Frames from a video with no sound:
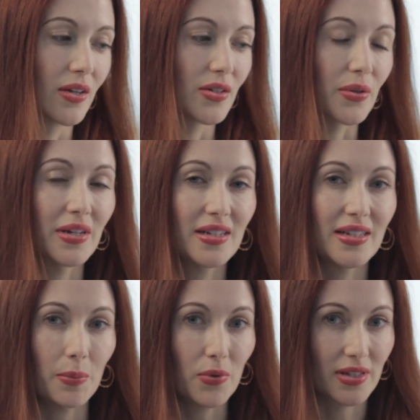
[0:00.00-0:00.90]
So in
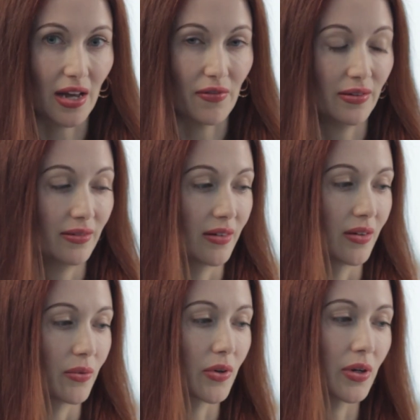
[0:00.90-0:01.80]
example 7,
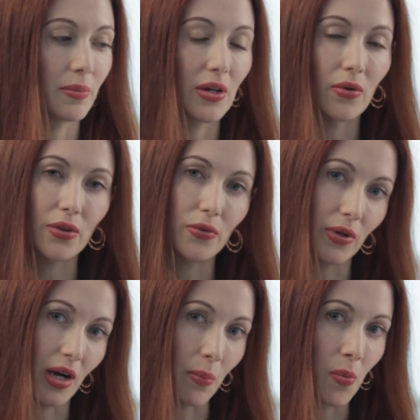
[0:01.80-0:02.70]
we're going to be going
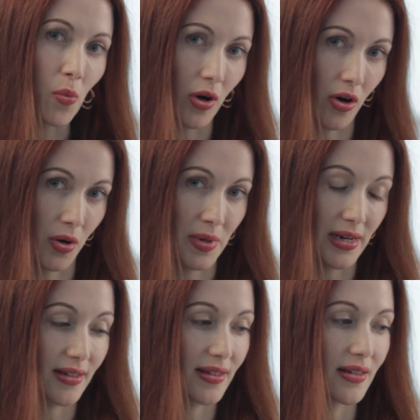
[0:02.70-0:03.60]
through a couple more
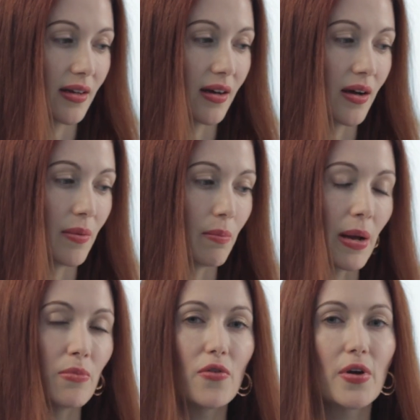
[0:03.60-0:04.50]
harmonies.
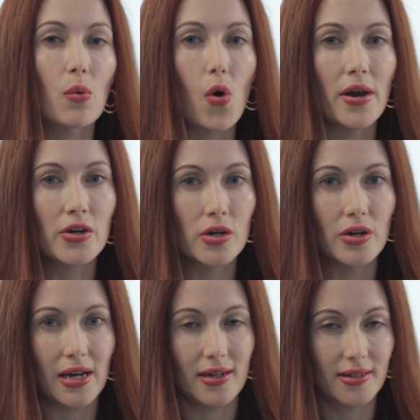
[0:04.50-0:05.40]
By moving one
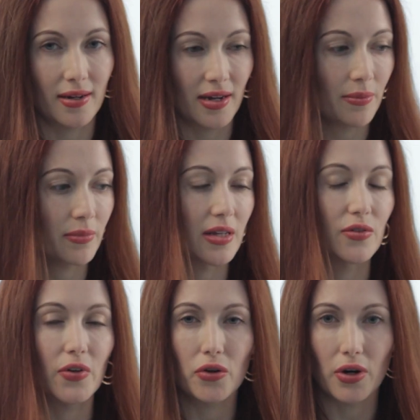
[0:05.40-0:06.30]
note at a time,
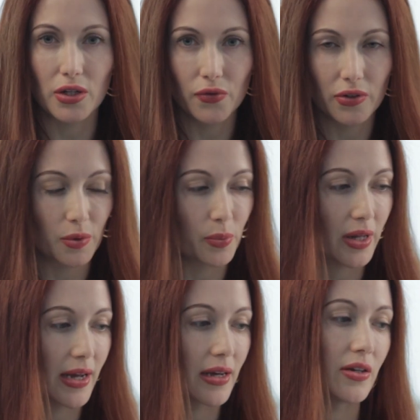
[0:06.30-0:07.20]
it's very graceful to
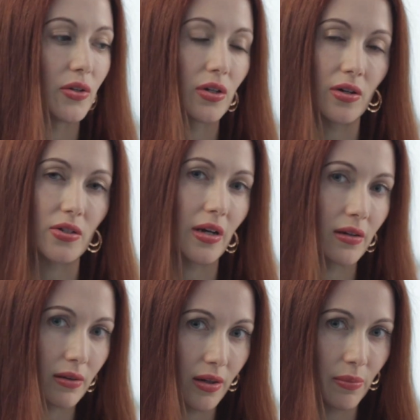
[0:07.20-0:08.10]
play, and you can also
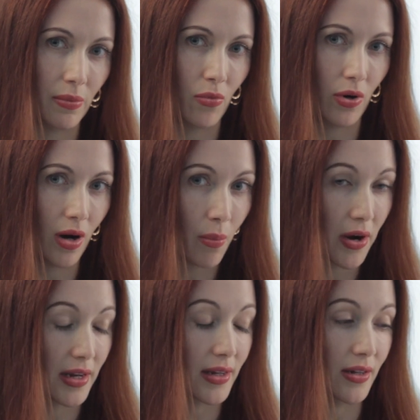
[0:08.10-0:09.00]
add a little bit more
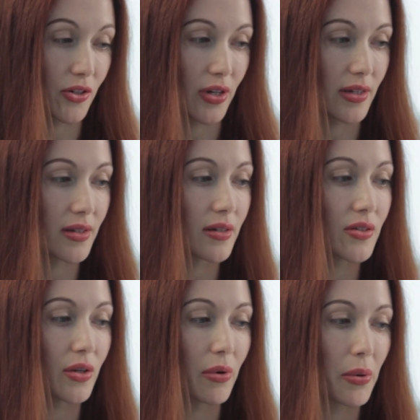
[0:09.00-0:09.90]
harmonic interest.
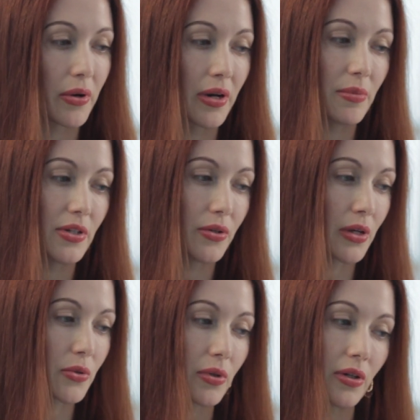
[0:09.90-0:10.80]
So what we're going to be
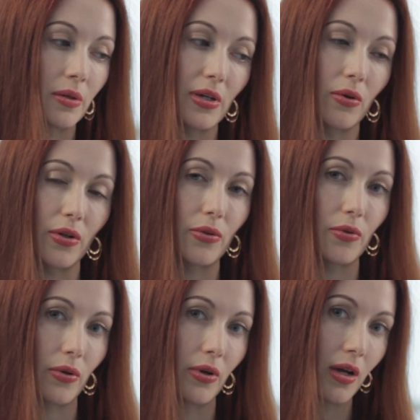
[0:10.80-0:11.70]
doing is we're going to be going
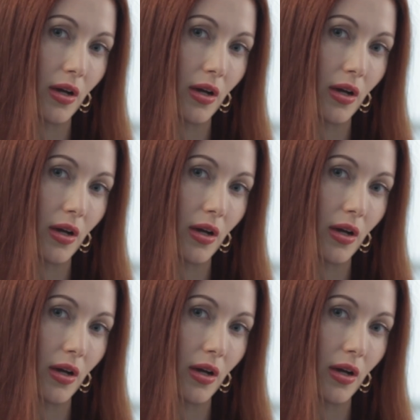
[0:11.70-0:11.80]
through